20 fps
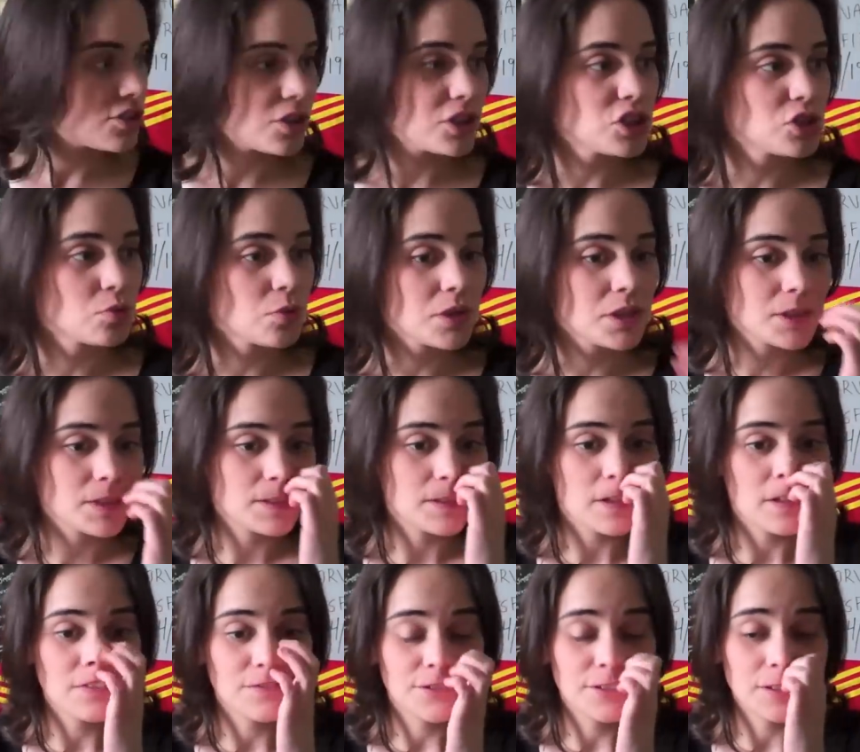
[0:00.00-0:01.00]
So I just wanted to
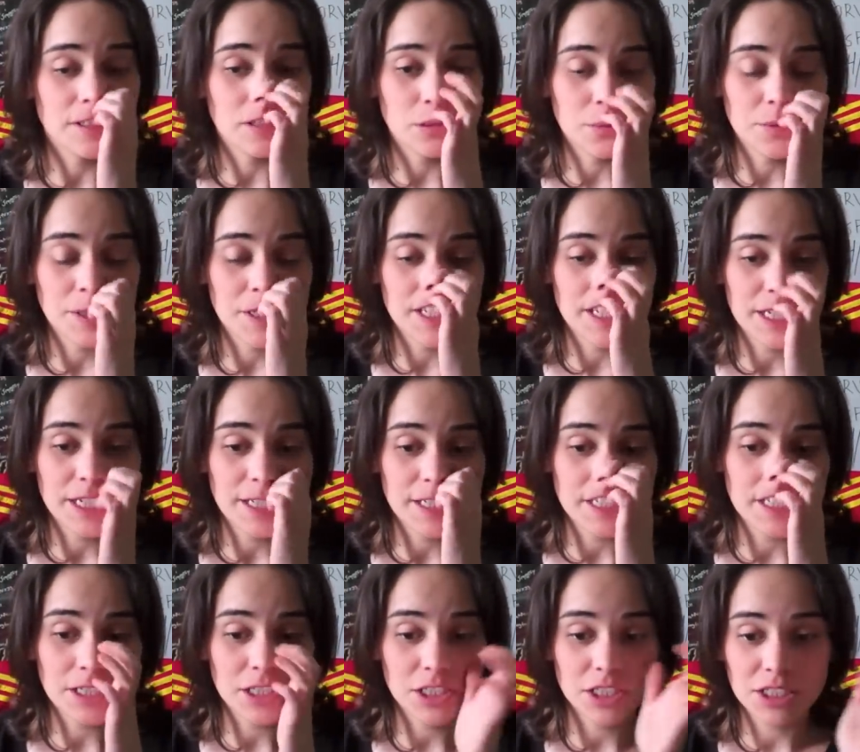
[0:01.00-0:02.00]
talk for a little bit
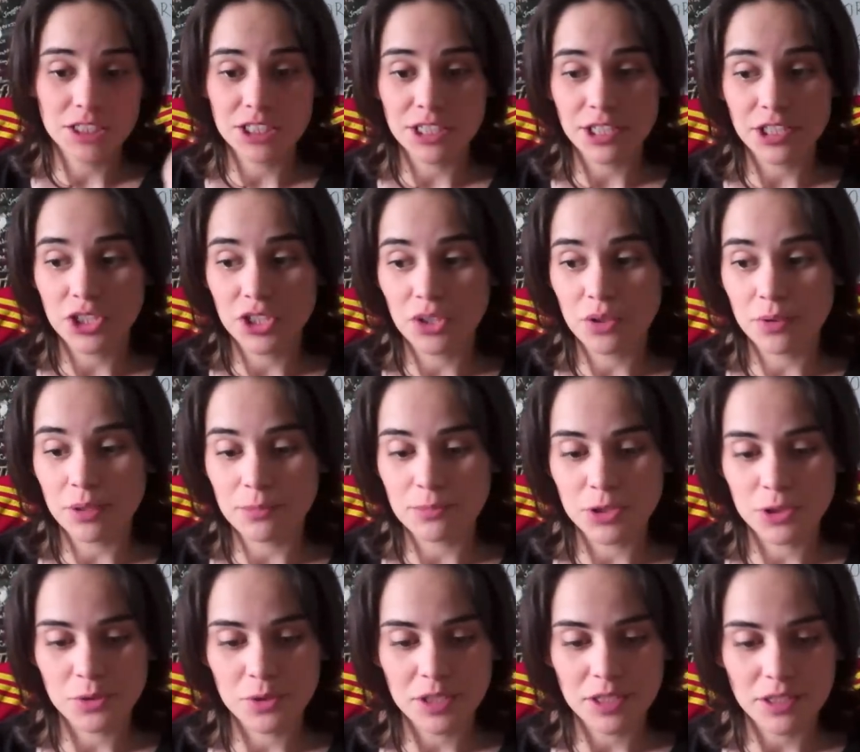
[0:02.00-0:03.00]
and just let you know what I'm
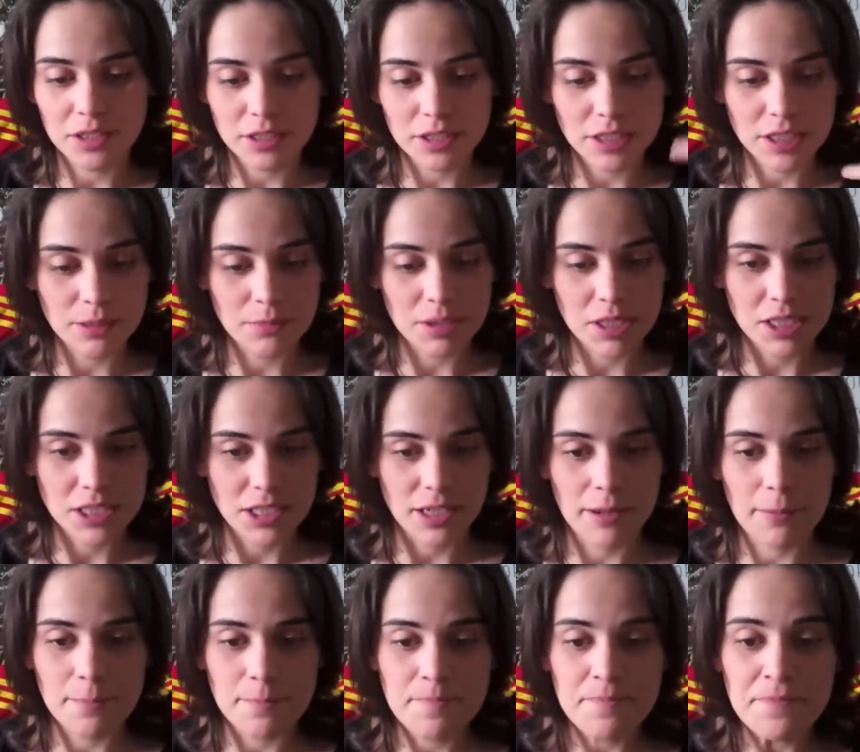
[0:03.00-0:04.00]
doing in the
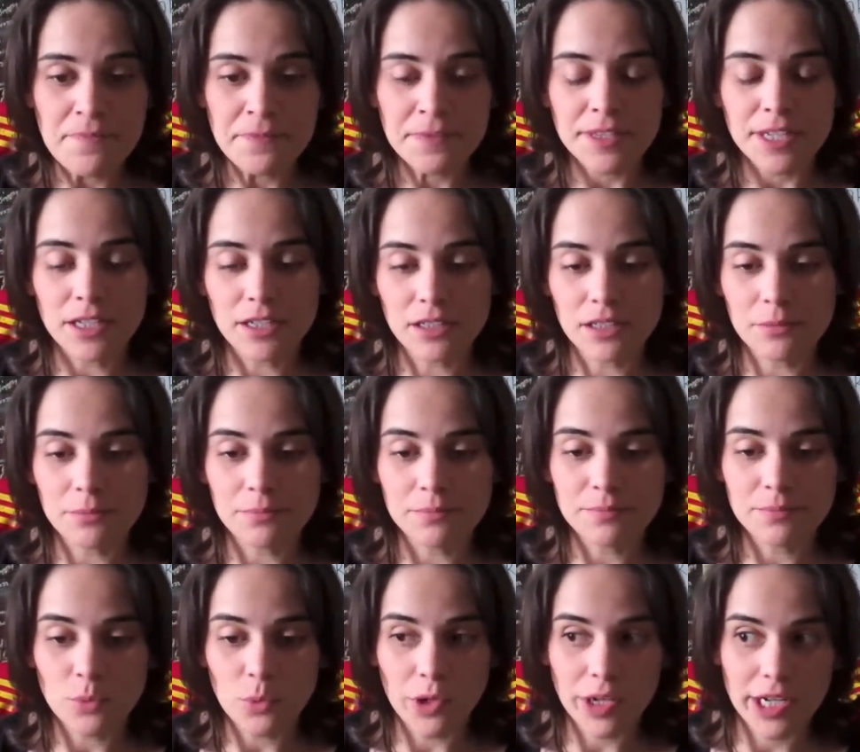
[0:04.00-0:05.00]
meantime
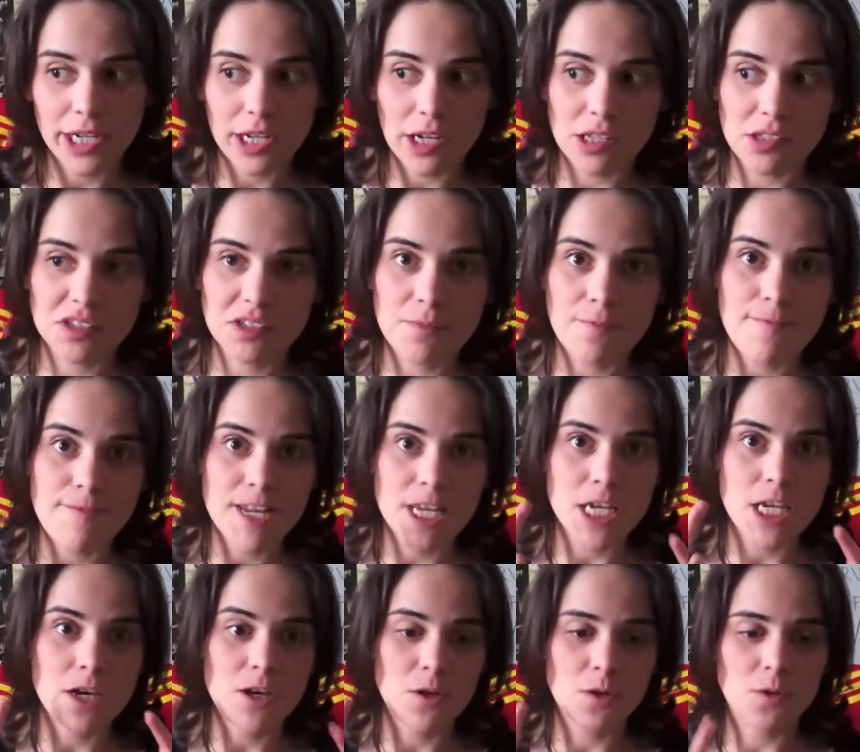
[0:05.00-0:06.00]
um, working on some
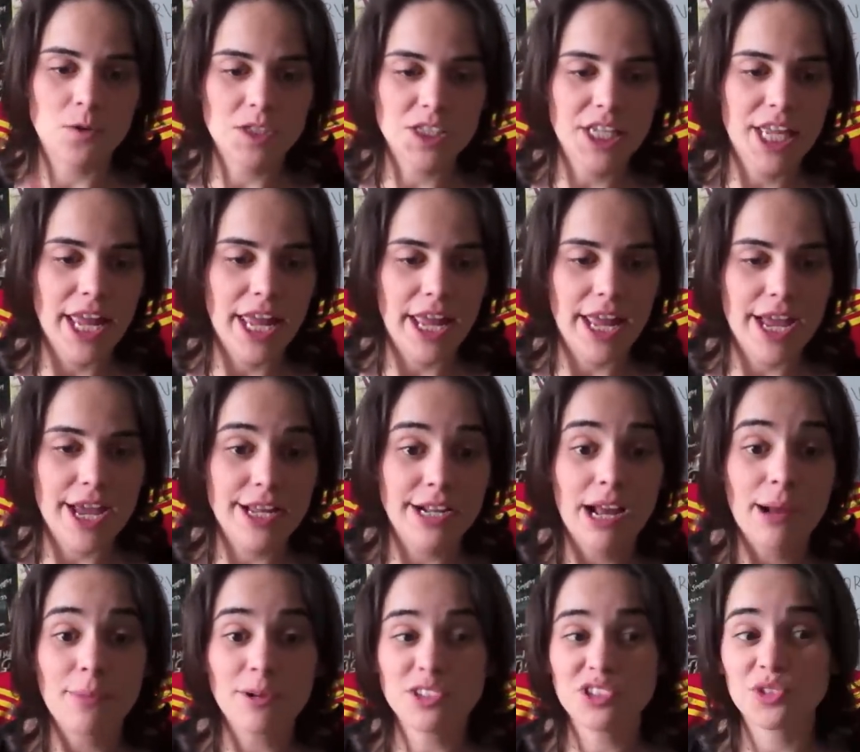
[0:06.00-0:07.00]
videos,
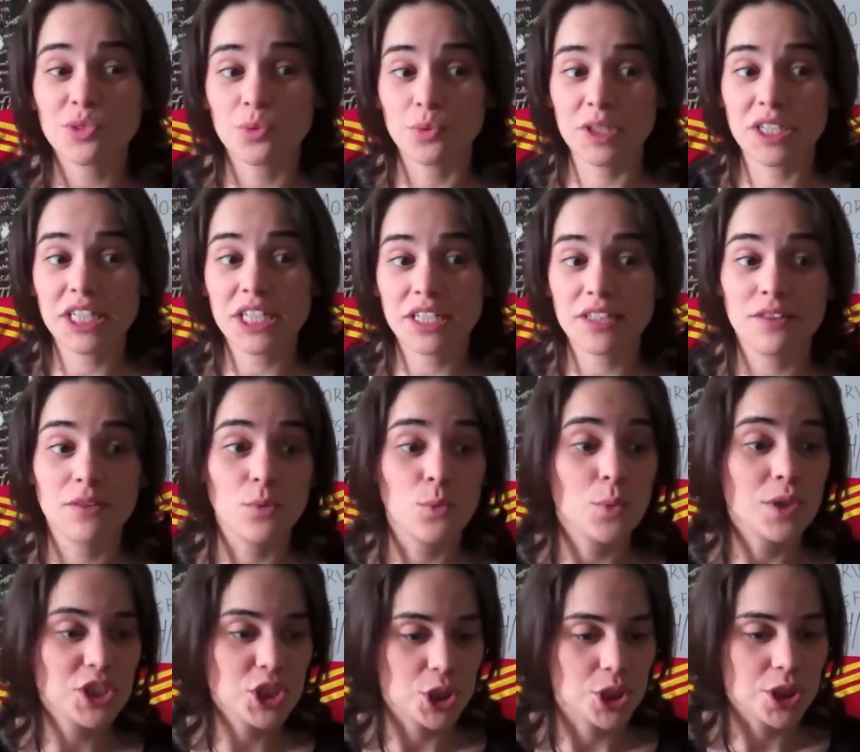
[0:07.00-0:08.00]
and I'm also reading The
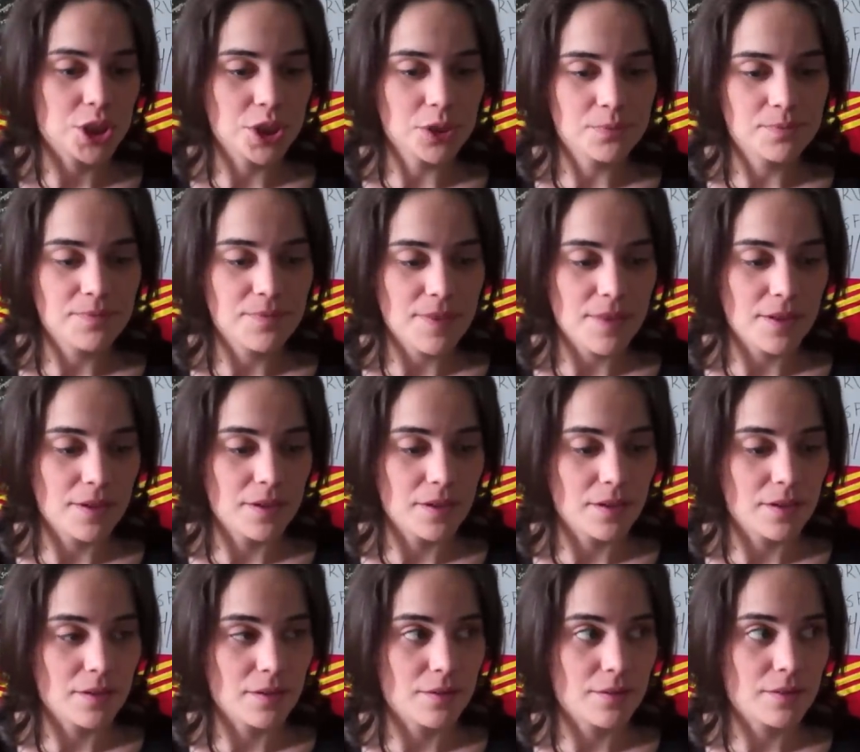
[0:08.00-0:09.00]
Witcher,
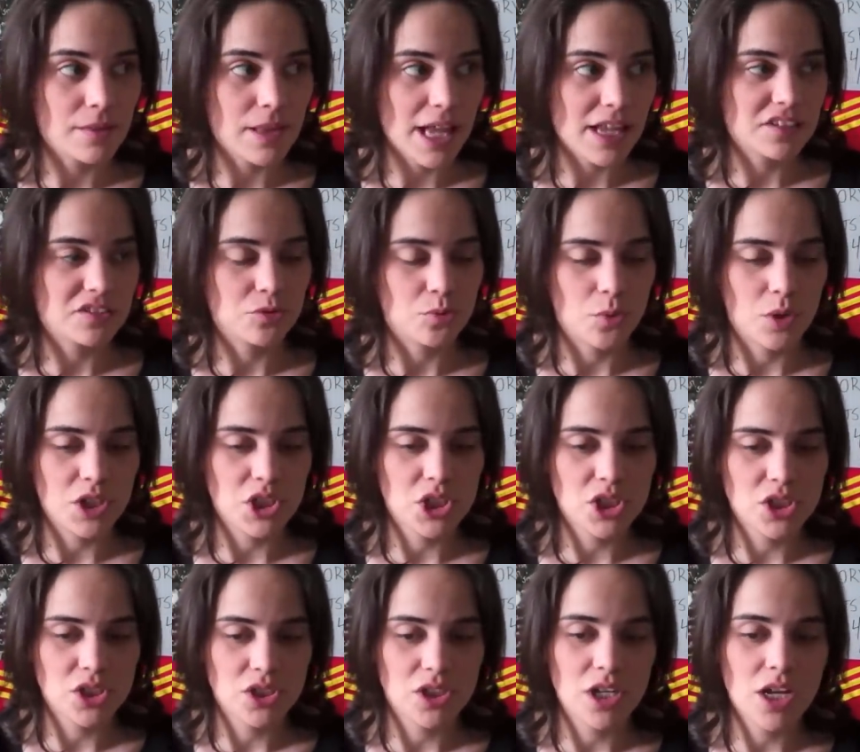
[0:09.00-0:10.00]
The Last
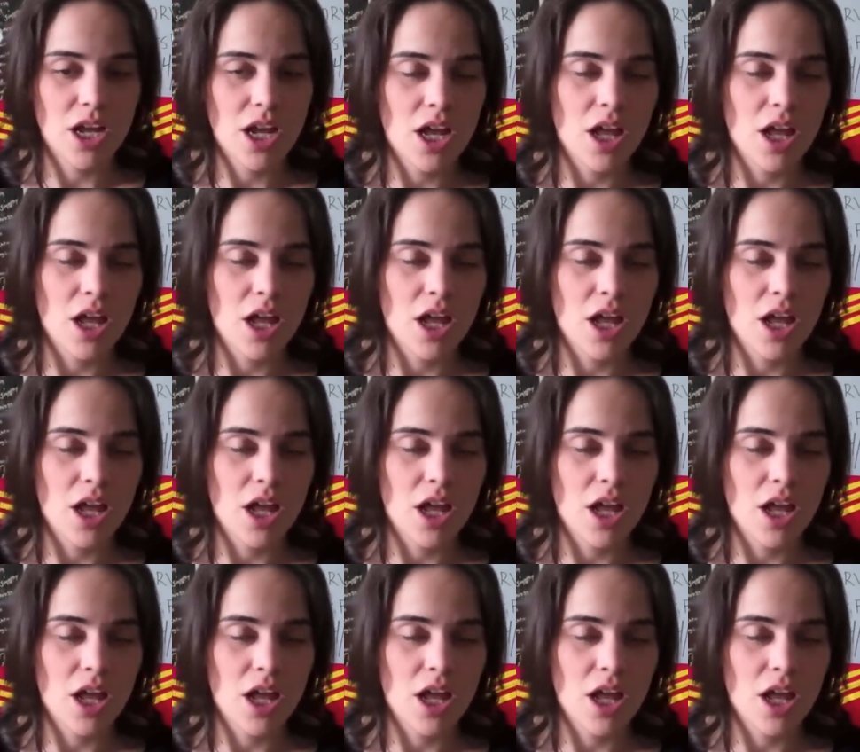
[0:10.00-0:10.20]
Wish,